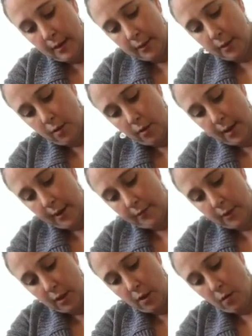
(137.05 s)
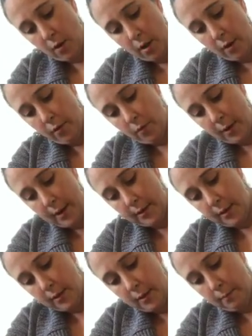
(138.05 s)
I don't have to go all the way
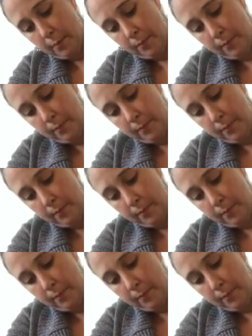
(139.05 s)
to the